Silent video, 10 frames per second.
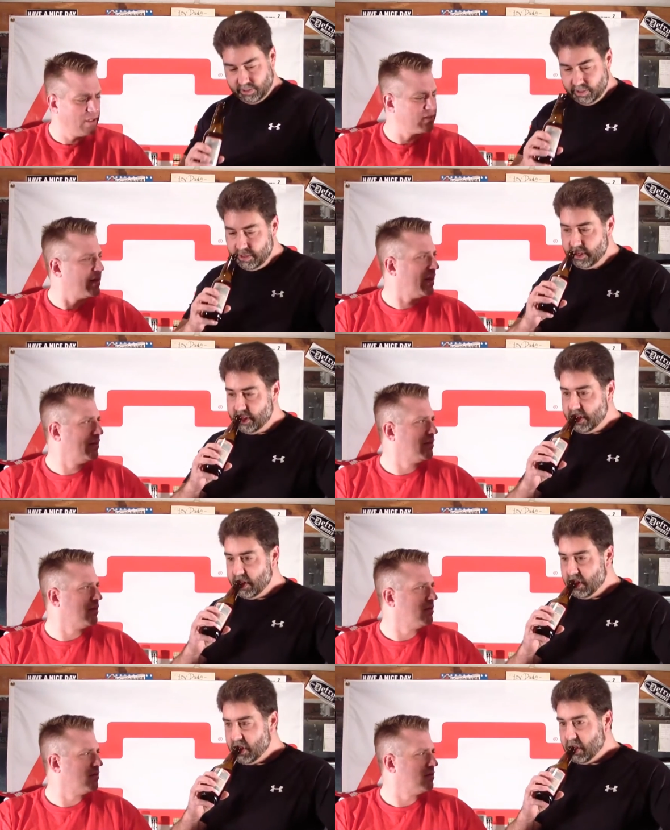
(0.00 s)
Speaker 1: yesterday. I had
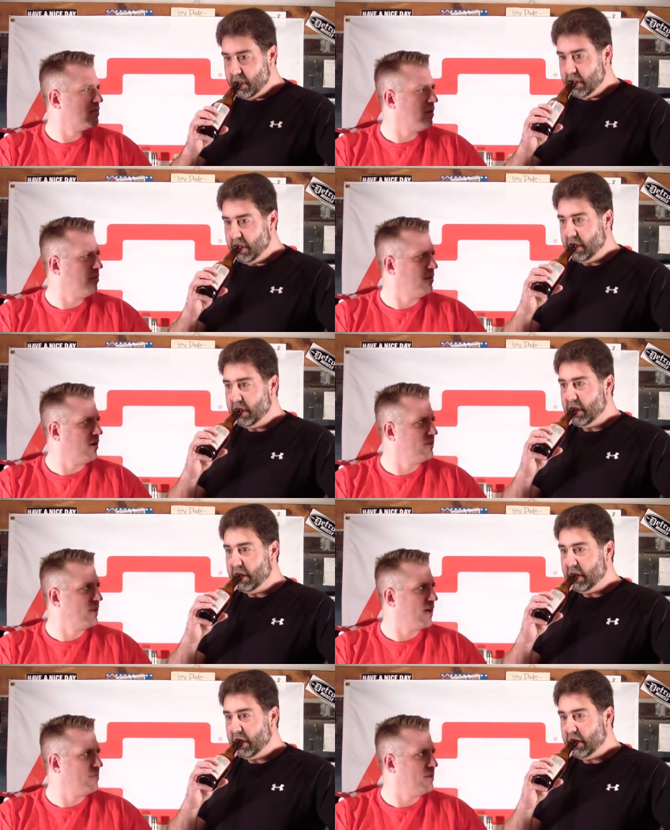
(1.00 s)
their all all
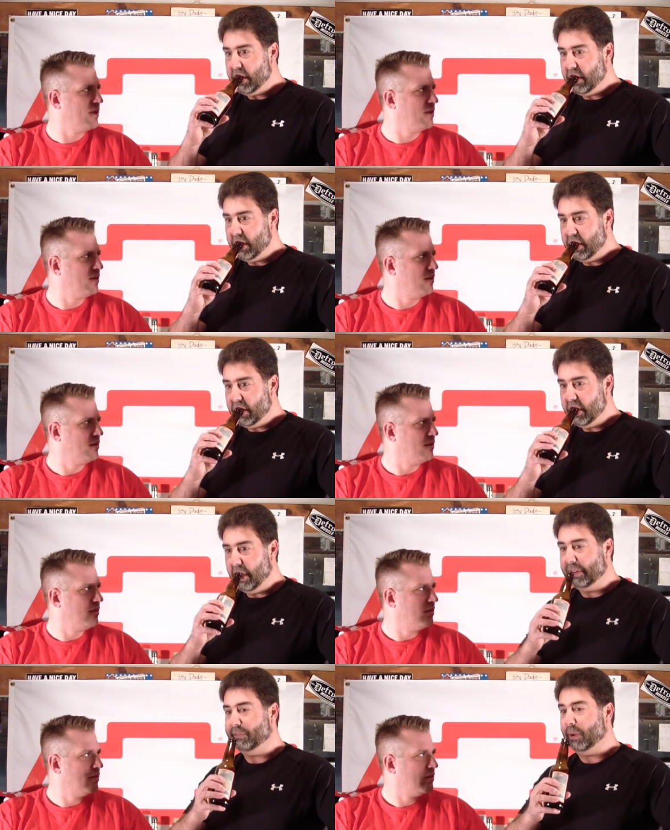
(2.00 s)
day IPA.
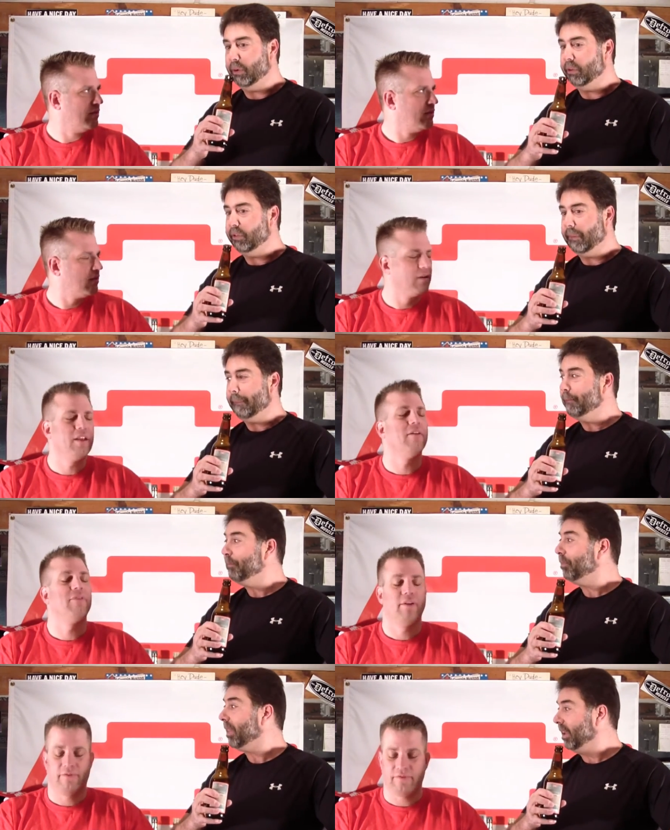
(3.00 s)
Well, that's Founders. Or yeah,
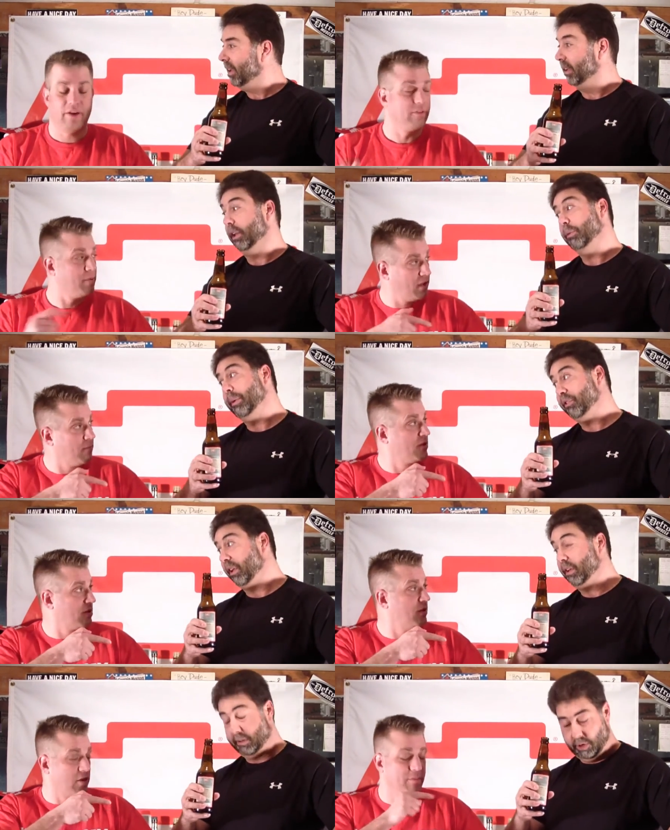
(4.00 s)
for Founders. Another but they're
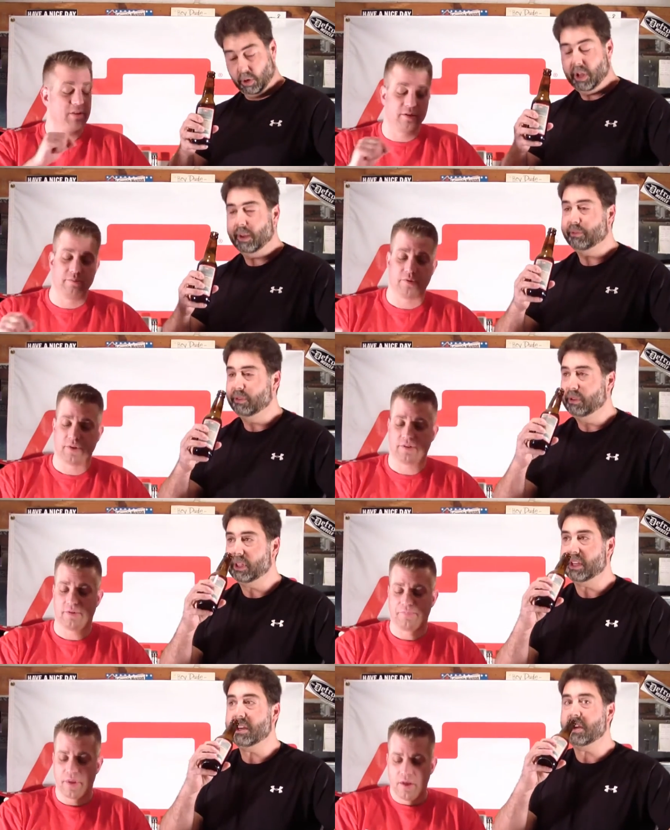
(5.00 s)
Michigan. Another Michigan. Oh, absolutely.
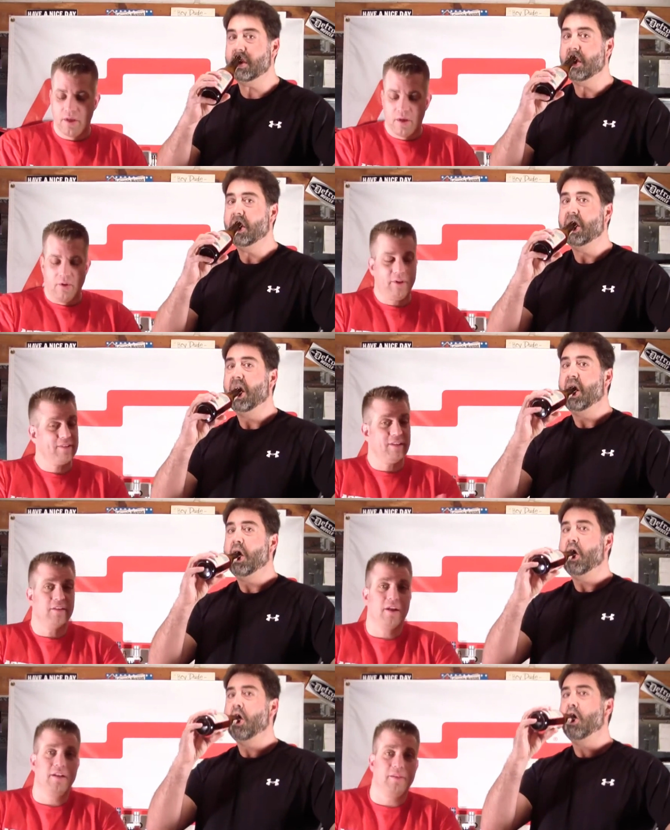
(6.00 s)
Brewery, so. Yeah. Well, let's get
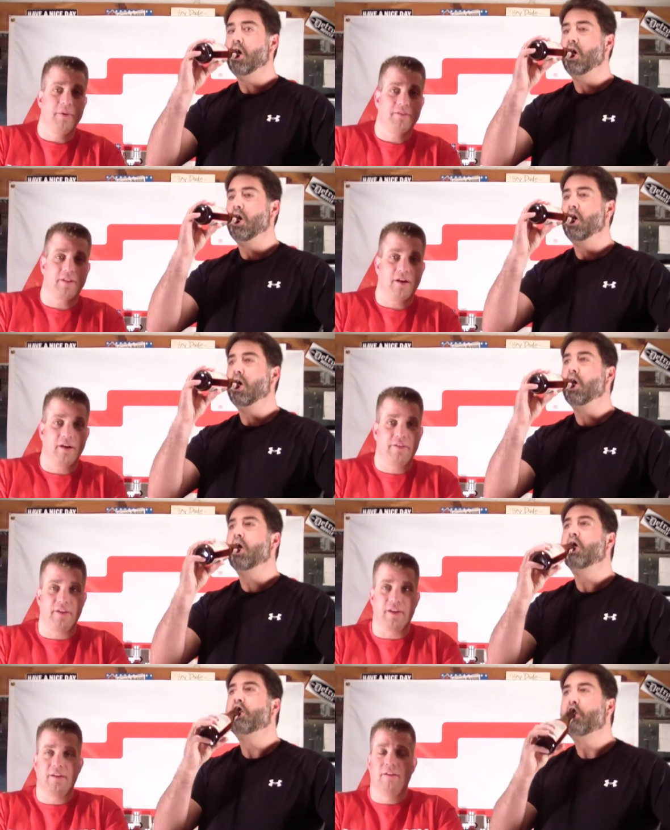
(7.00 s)
talking about the car
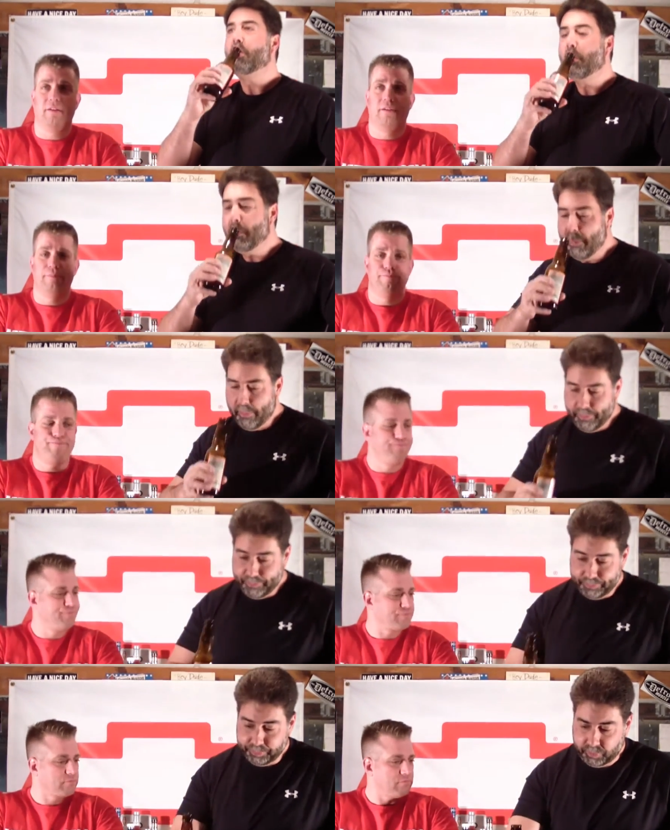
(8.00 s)
thing. Um,
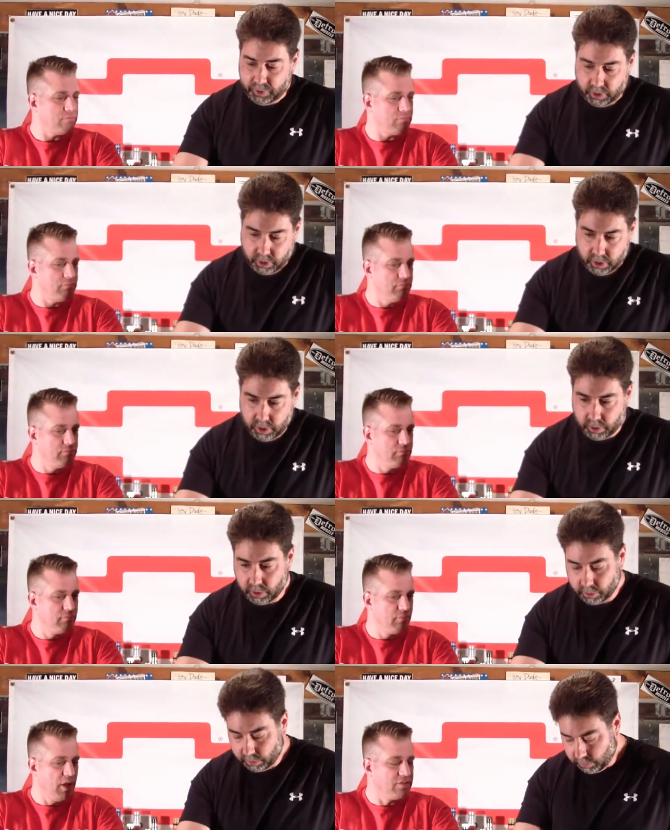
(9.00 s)

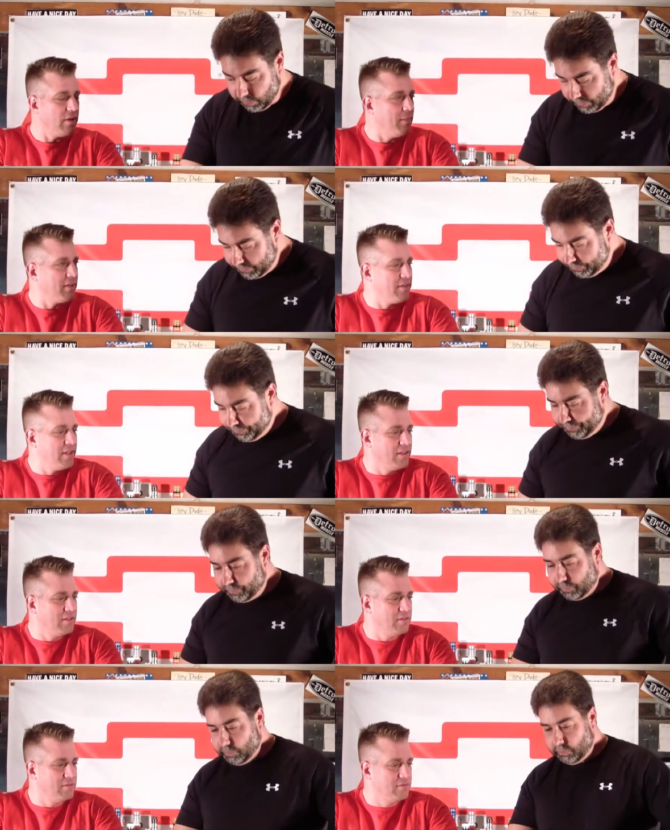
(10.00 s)
let's talk about the thing
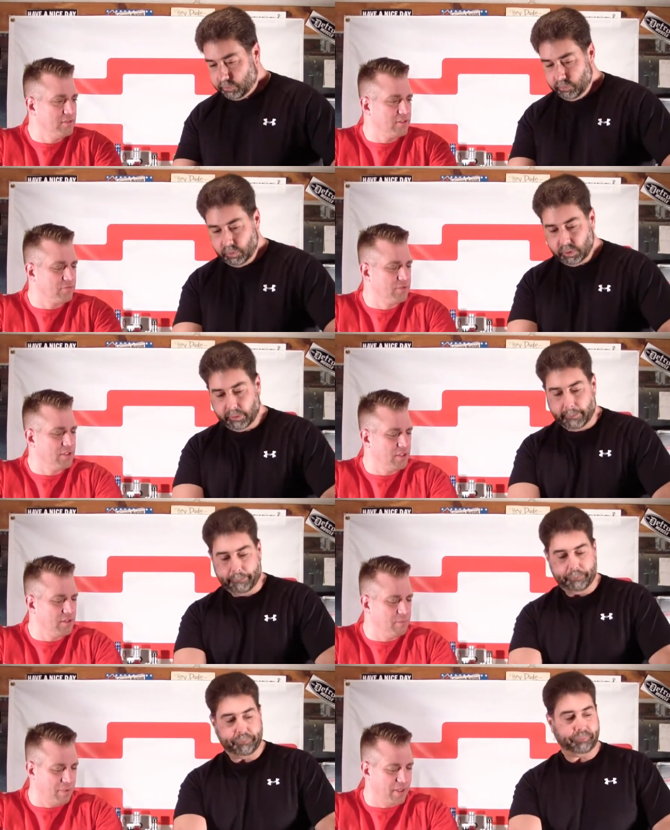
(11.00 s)
that that's really
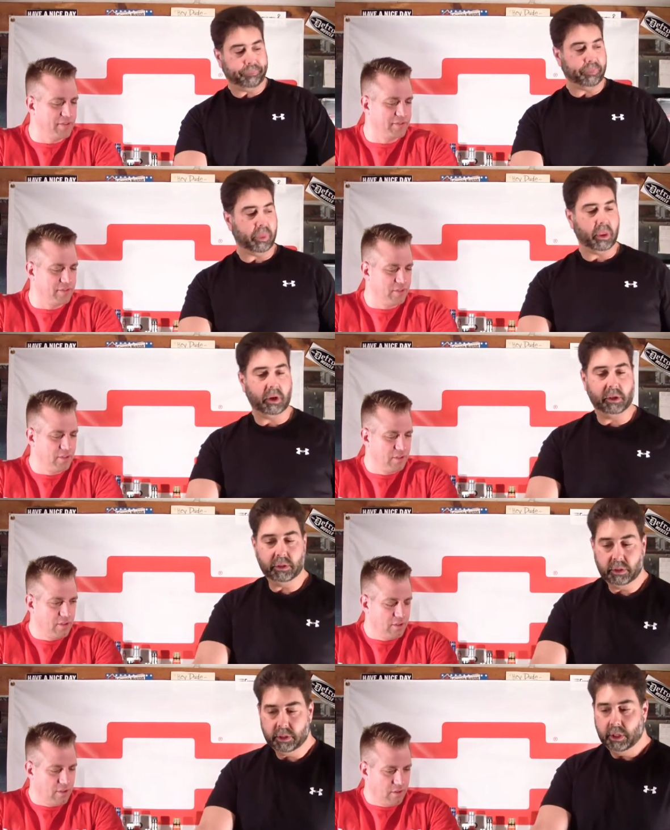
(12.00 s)
in the buzz
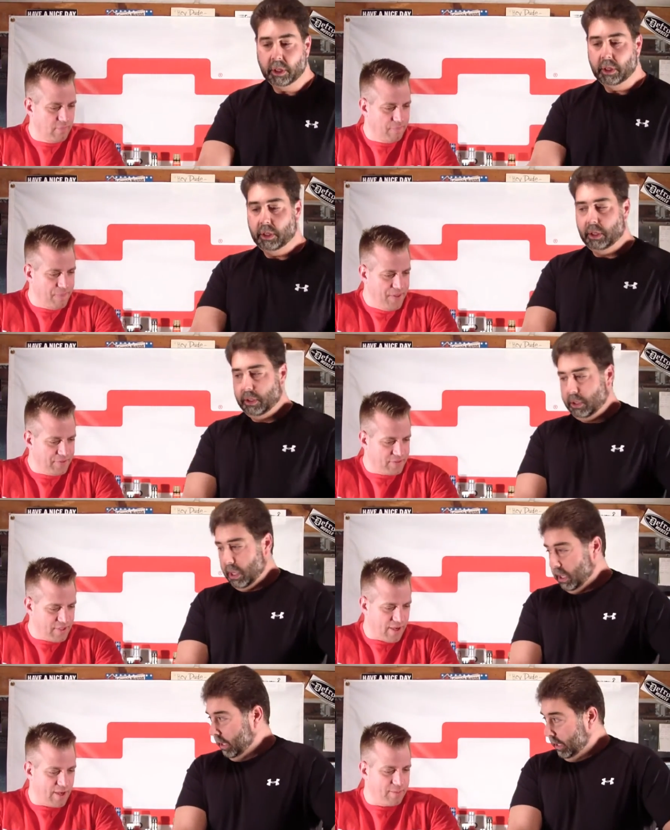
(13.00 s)
this
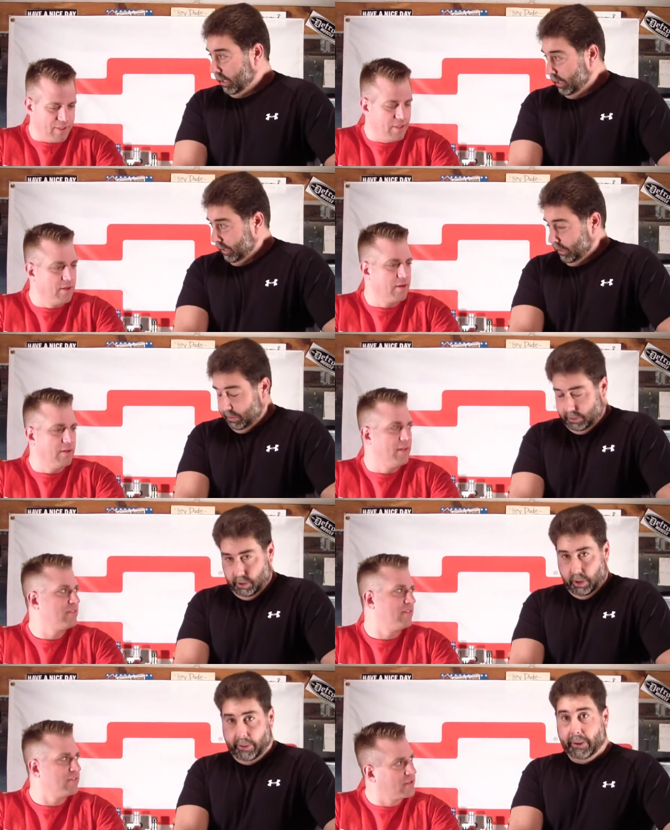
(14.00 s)
time of year, and
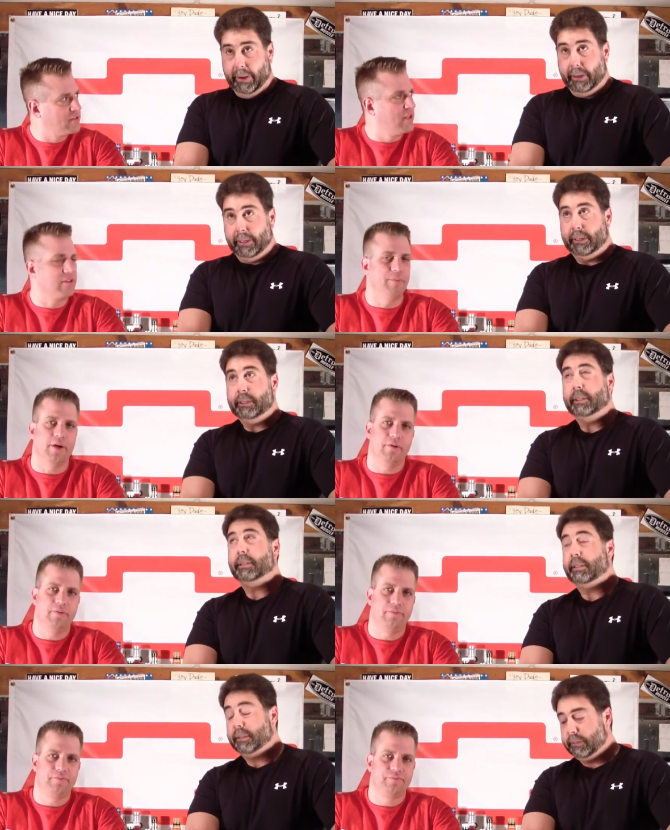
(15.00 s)
that's the sixth gen Camaro.